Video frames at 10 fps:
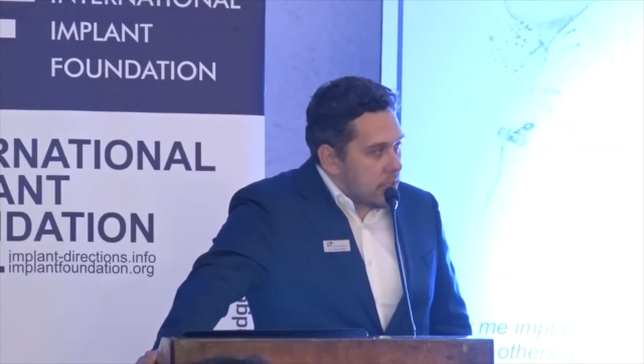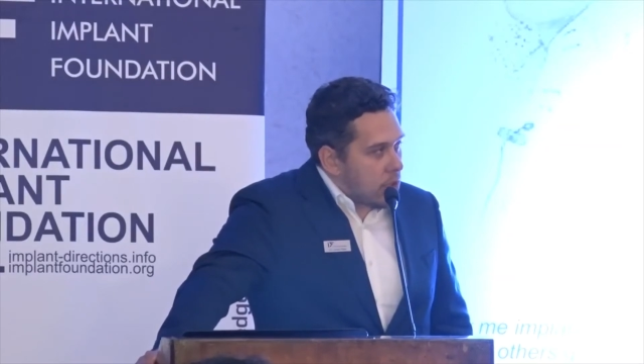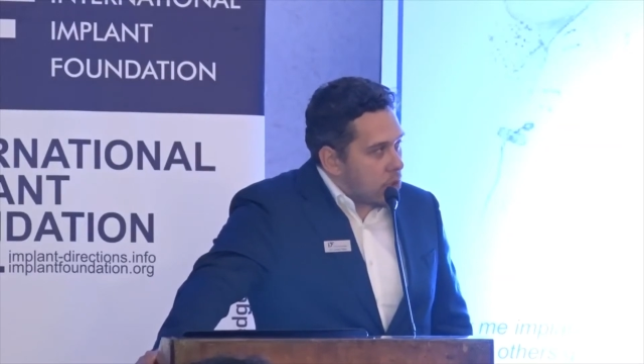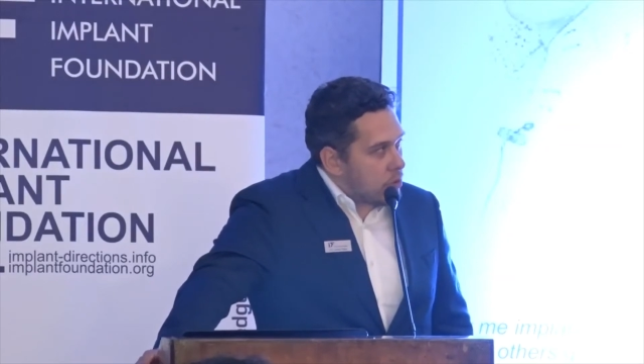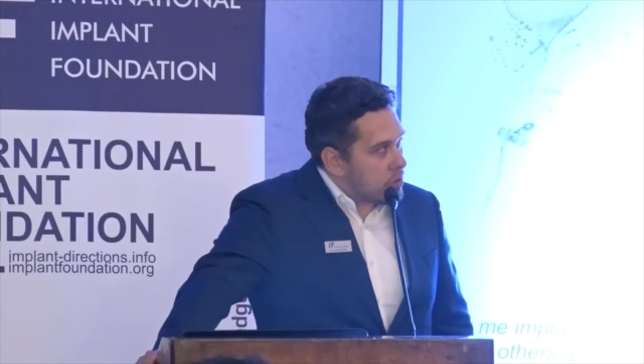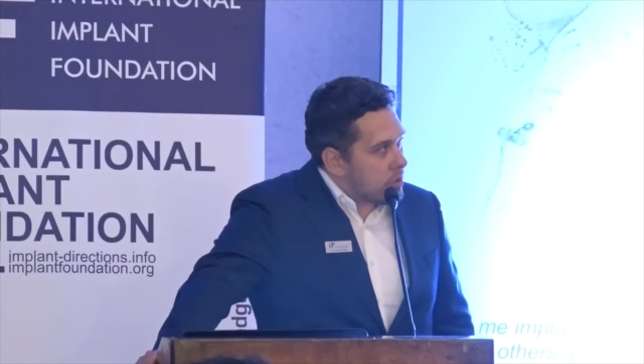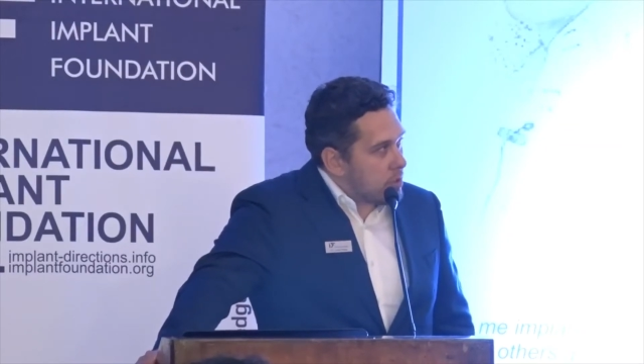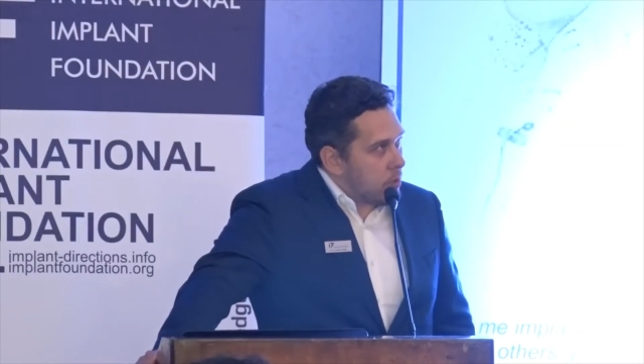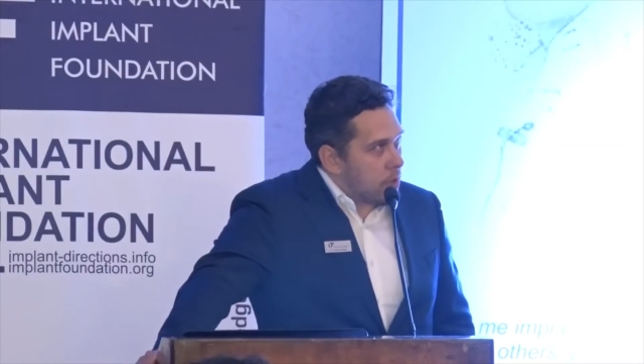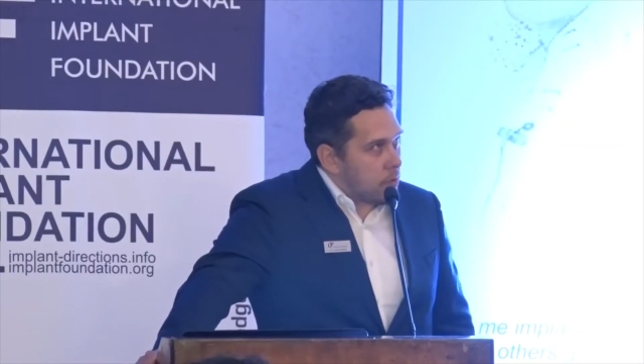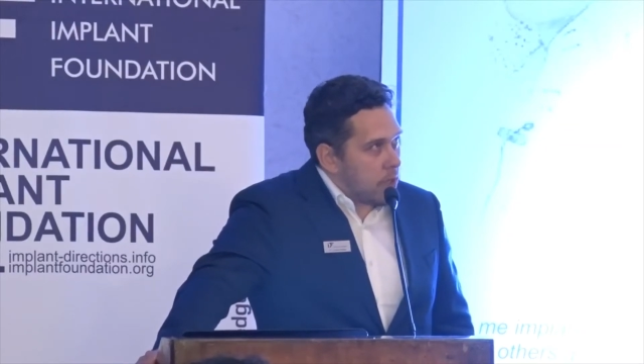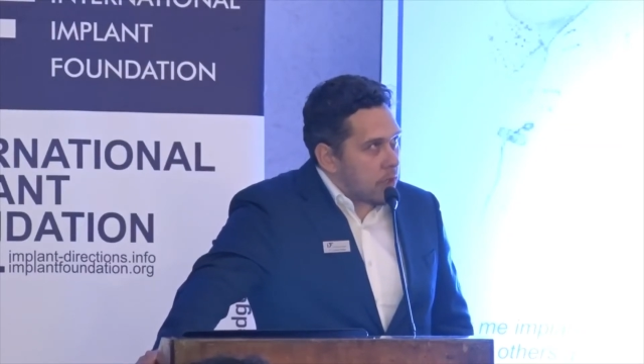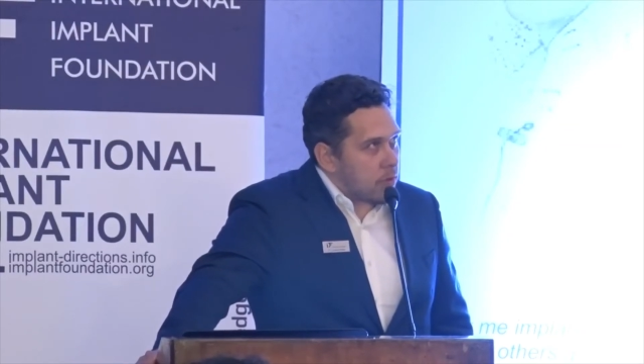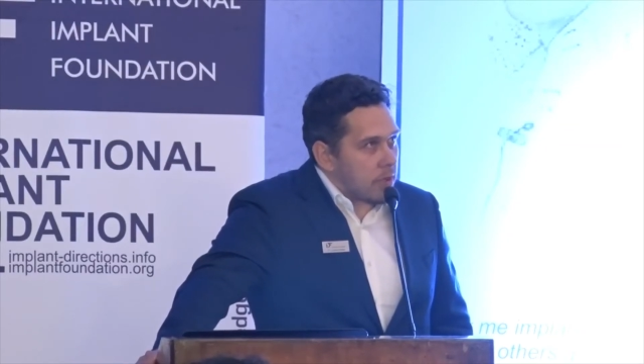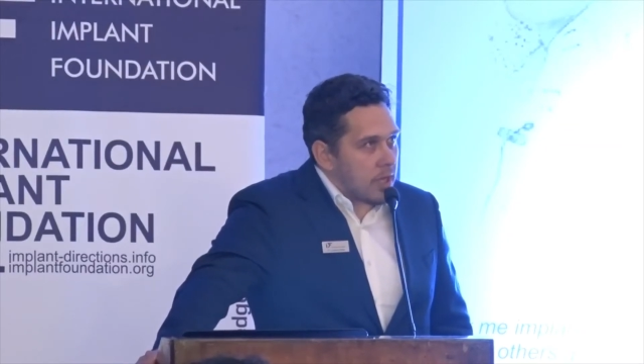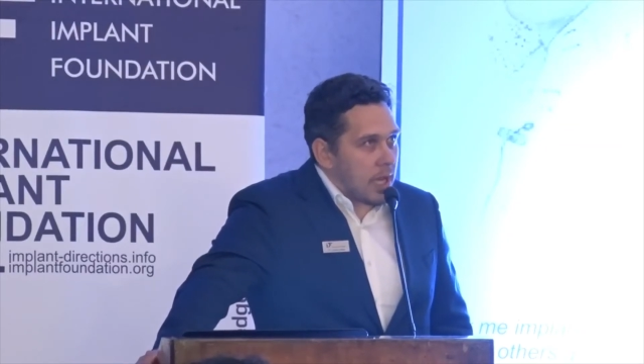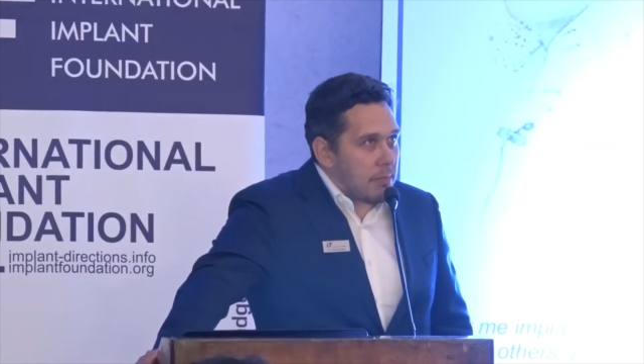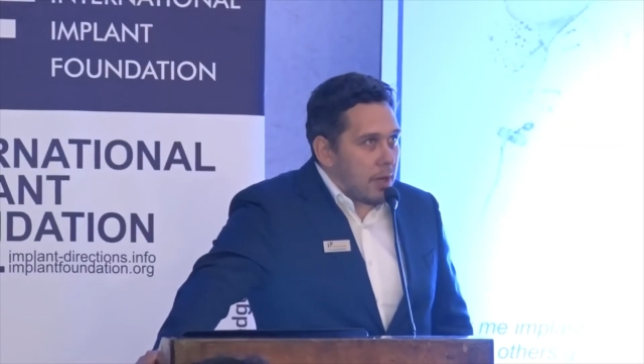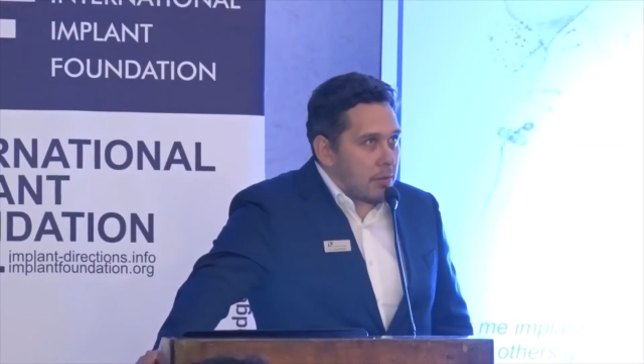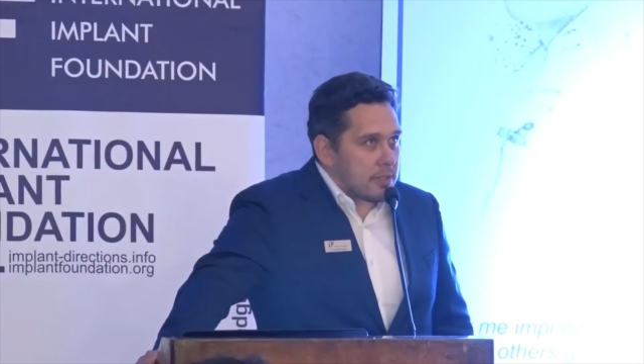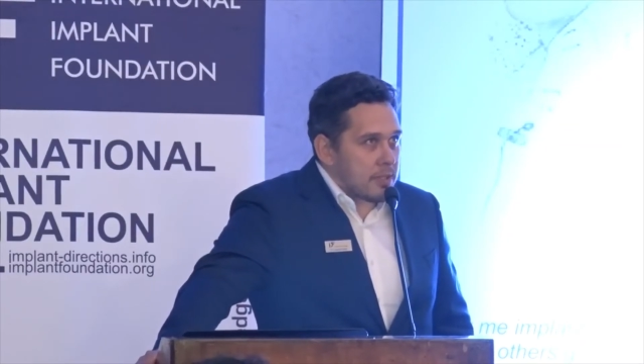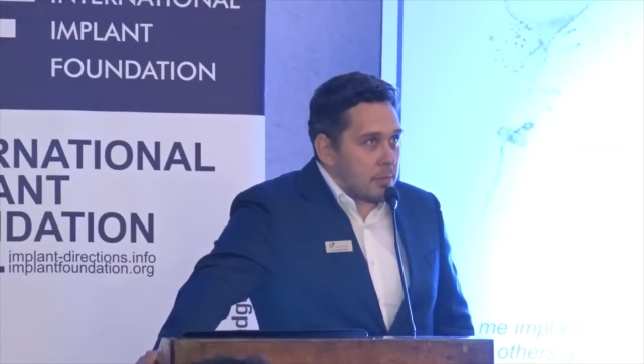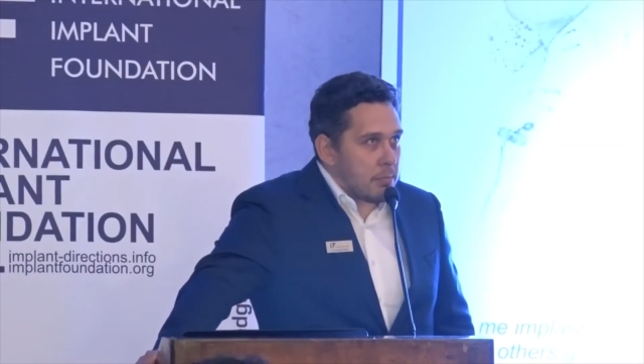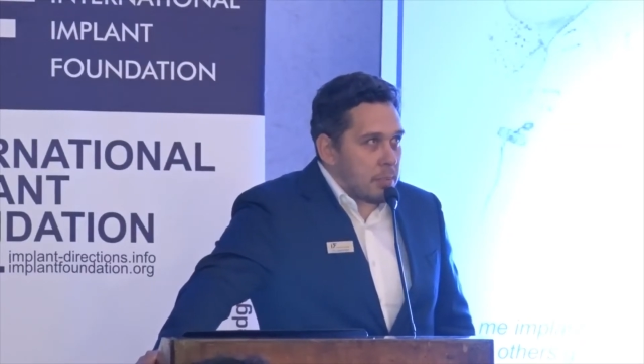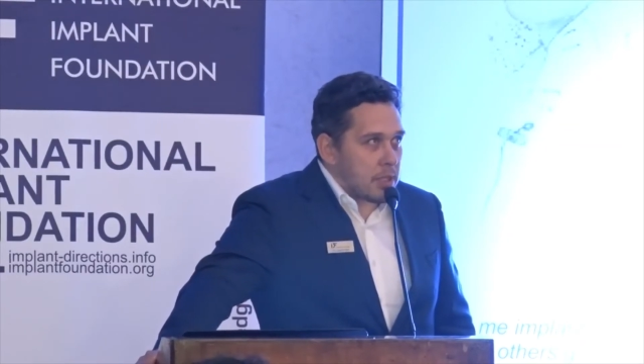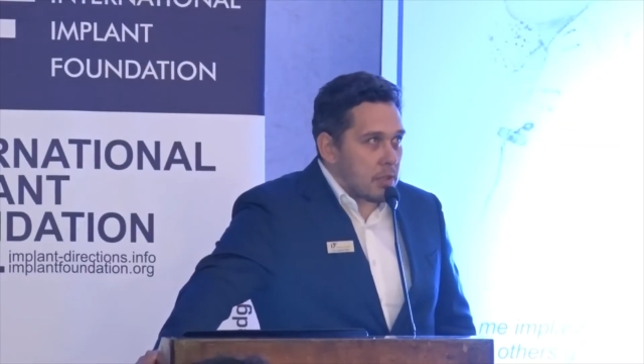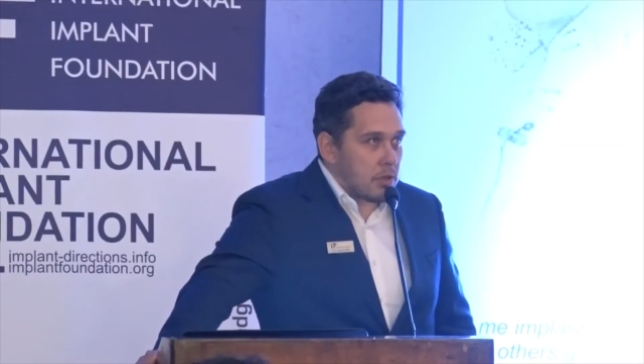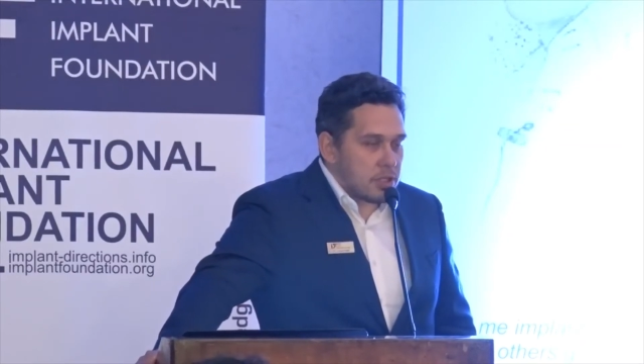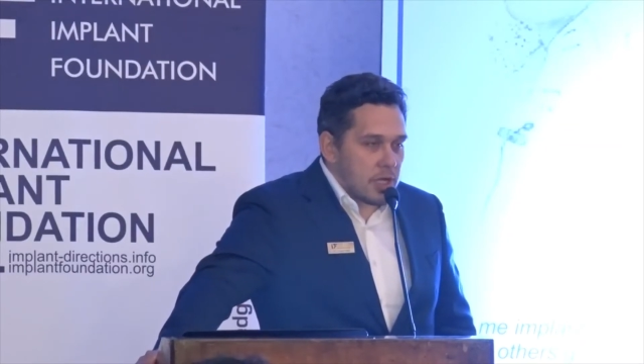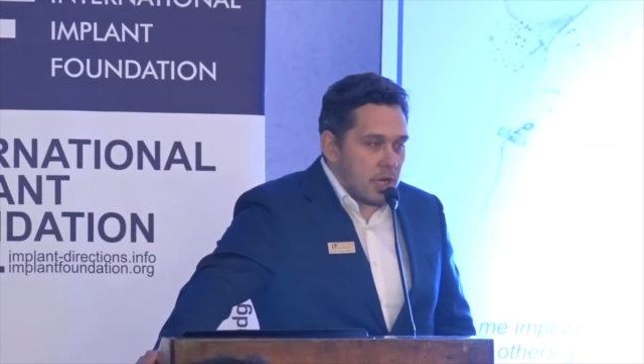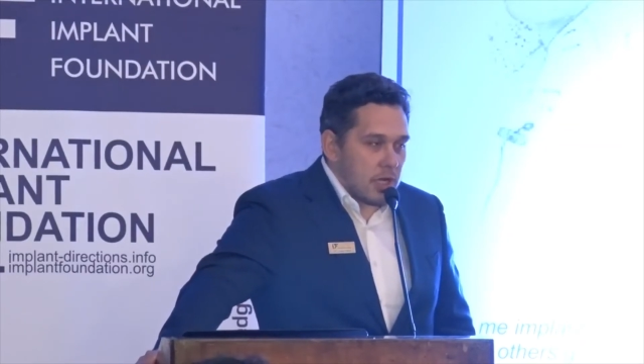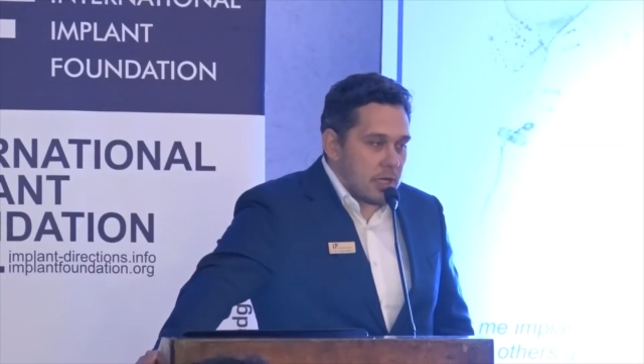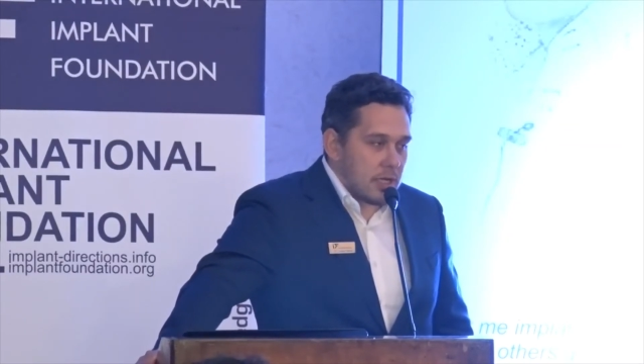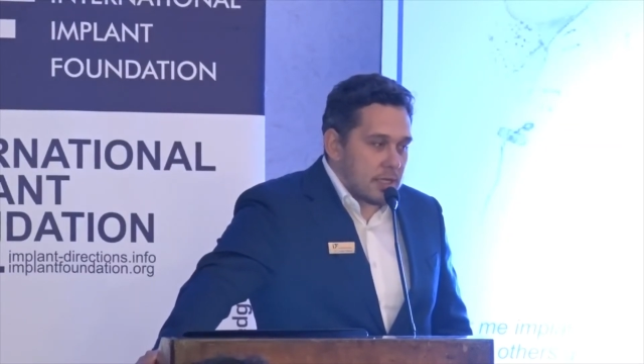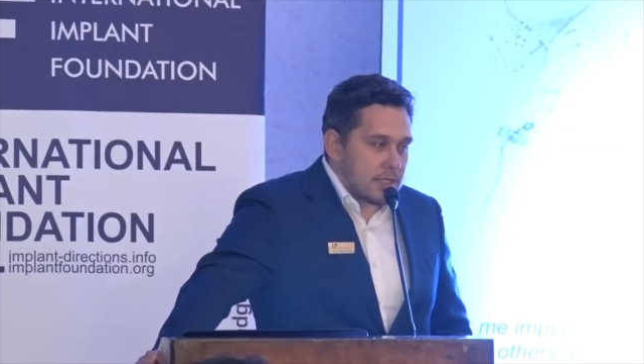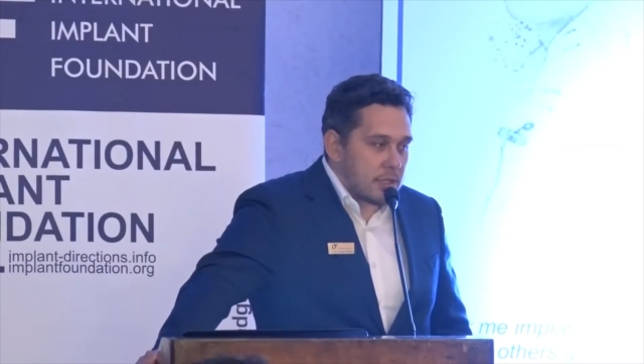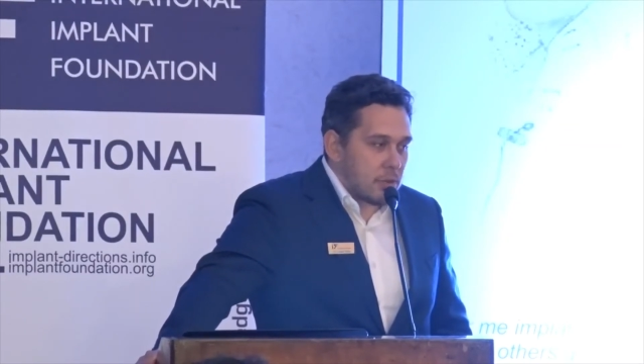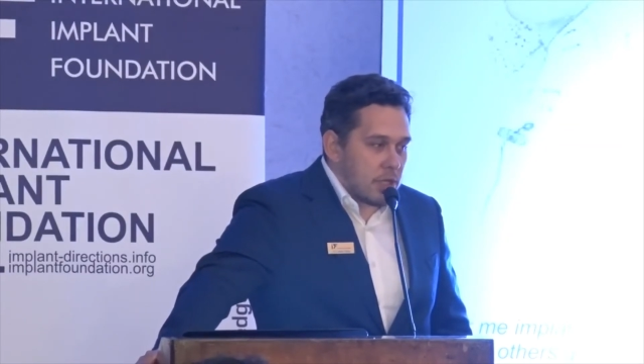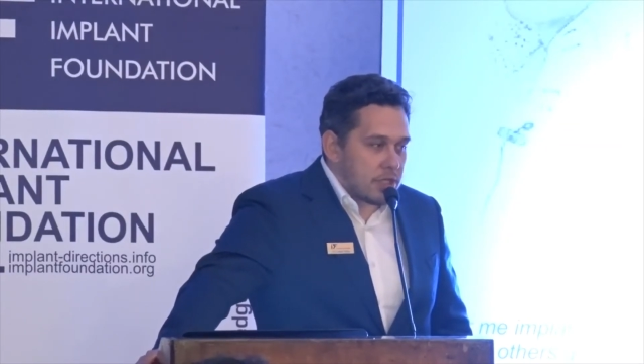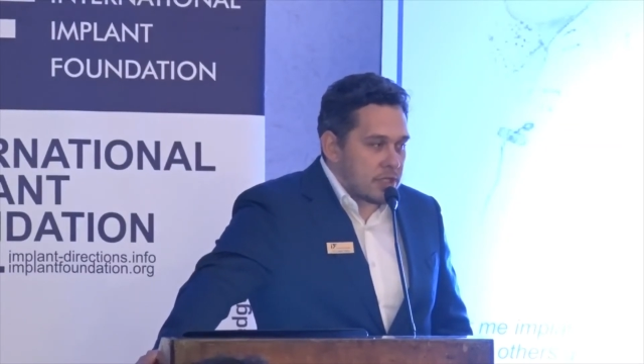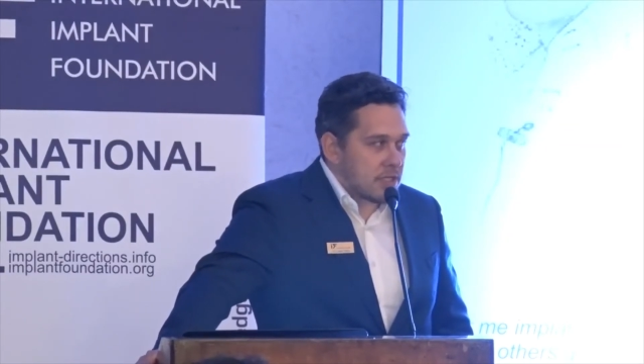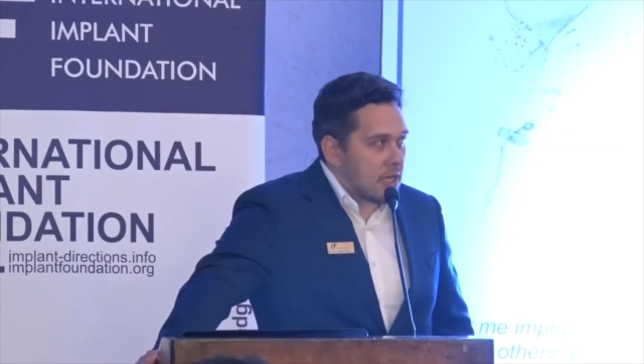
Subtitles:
occlusion when we are talking about some pathological situations